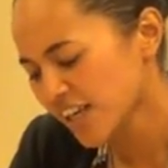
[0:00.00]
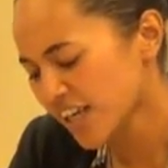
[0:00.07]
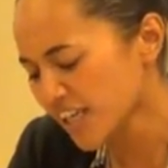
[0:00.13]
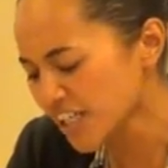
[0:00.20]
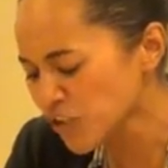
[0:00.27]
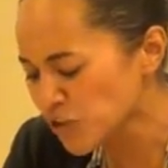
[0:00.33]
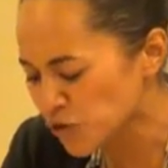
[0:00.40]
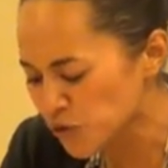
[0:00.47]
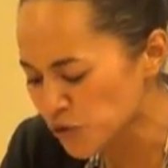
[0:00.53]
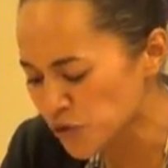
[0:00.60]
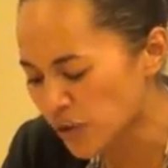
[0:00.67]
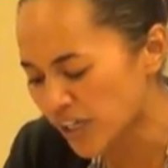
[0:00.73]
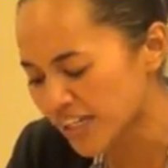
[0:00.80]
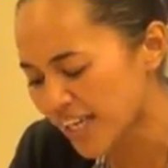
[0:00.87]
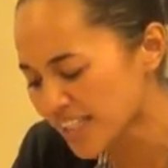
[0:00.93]
It is true,
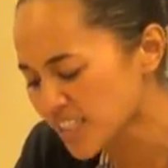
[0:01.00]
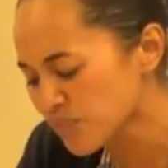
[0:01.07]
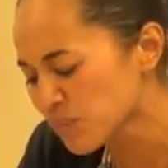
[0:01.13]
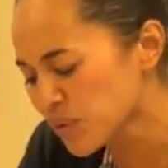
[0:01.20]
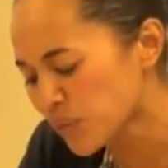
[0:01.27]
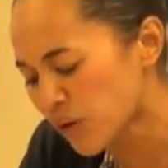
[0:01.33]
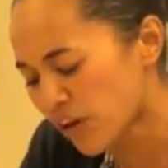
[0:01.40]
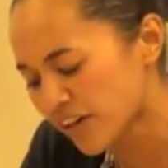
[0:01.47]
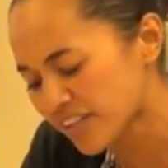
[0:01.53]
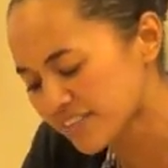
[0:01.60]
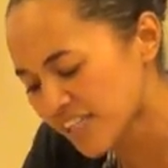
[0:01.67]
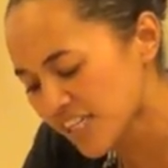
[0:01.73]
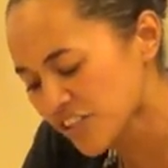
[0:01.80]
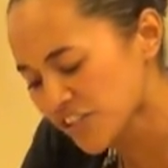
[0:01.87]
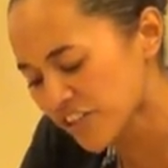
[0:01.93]
our lands and people are in
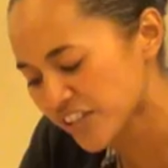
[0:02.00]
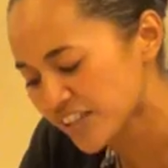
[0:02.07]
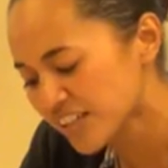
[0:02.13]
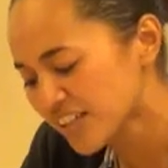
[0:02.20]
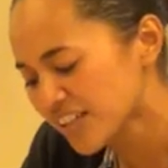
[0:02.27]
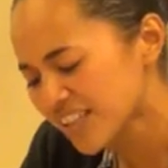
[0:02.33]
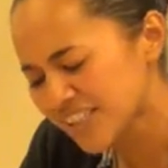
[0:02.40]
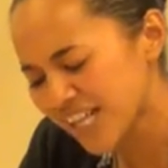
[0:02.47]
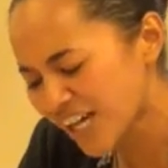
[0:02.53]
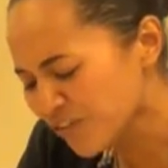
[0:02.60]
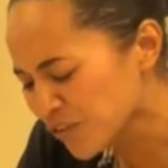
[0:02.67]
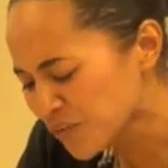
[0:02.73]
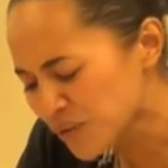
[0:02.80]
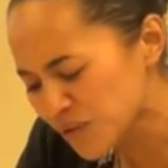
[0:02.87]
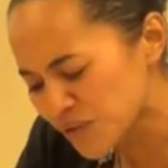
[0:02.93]
danger, not
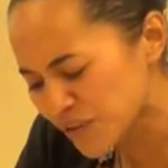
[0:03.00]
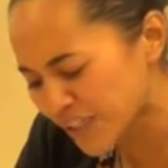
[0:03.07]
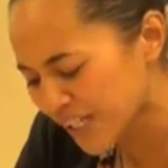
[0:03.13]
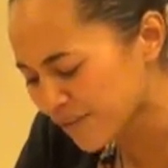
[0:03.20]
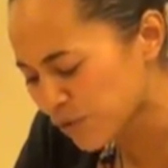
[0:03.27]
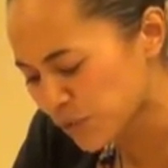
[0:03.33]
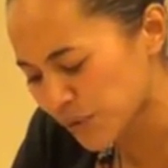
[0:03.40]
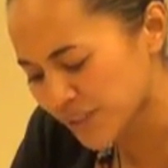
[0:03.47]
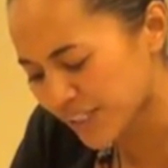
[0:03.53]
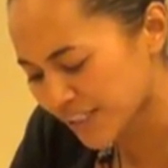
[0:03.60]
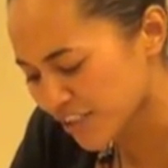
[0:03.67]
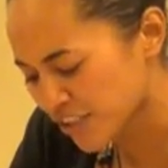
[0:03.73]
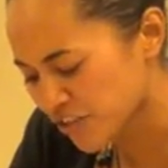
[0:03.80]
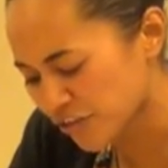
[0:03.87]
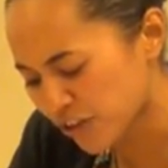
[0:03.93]
from those who claim to
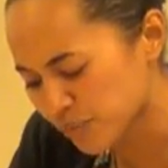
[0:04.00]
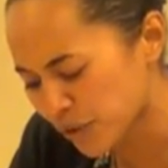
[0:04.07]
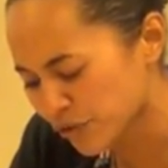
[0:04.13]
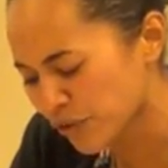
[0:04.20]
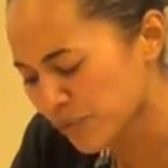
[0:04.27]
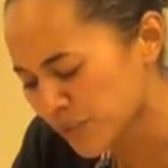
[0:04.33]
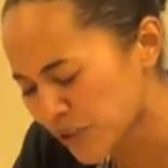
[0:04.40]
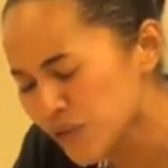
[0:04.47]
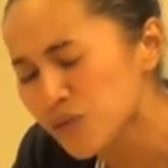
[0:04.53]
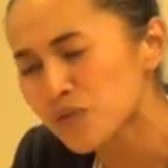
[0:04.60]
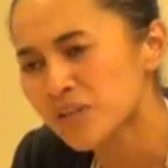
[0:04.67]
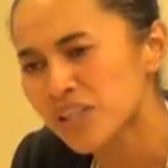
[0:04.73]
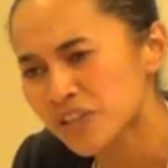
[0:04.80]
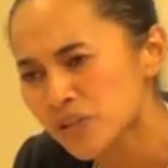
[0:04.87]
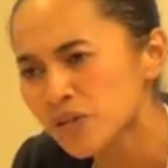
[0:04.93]
protect us from, but from you,
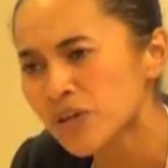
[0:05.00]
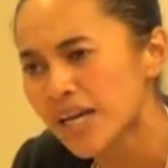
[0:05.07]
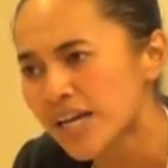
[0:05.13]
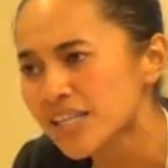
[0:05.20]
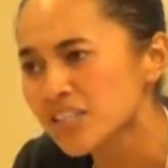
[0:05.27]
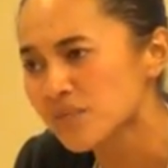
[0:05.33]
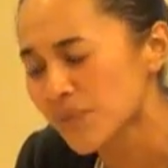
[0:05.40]
the U.S.